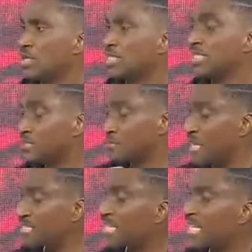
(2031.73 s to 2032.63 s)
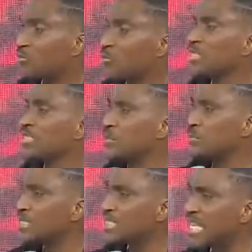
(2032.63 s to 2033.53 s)
this message will still
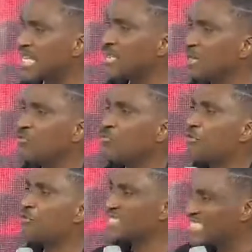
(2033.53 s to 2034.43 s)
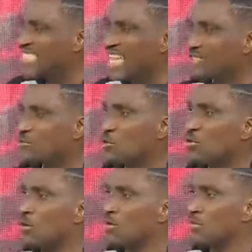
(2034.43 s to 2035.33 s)
be selling fifteen years to
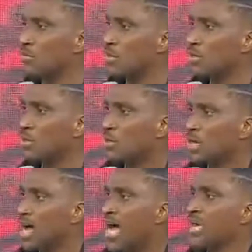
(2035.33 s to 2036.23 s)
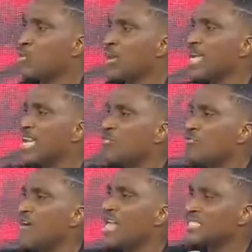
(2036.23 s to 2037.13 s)
come. I will
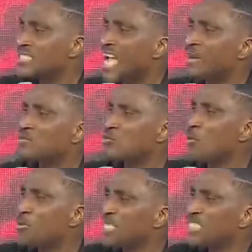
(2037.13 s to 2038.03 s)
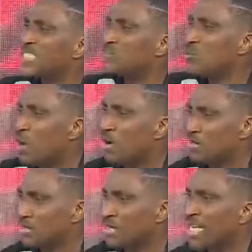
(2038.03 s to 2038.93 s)
invest time to preach it
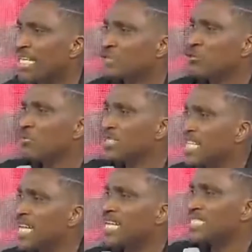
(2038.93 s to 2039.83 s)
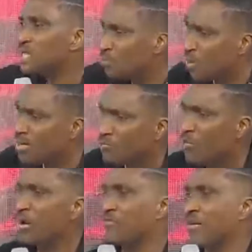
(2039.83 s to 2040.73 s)
once. It will be generating money
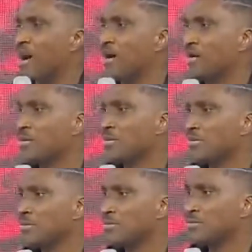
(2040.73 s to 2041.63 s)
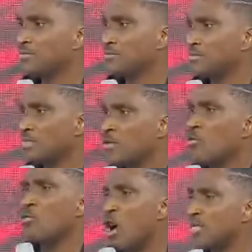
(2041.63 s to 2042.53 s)
forever.
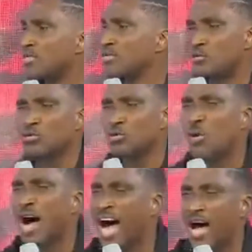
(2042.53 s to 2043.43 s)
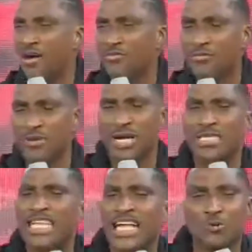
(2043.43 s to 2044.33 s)
What do you have
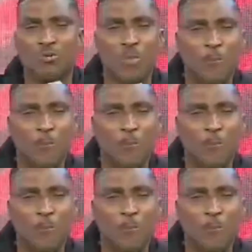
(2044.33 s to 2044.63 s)
that will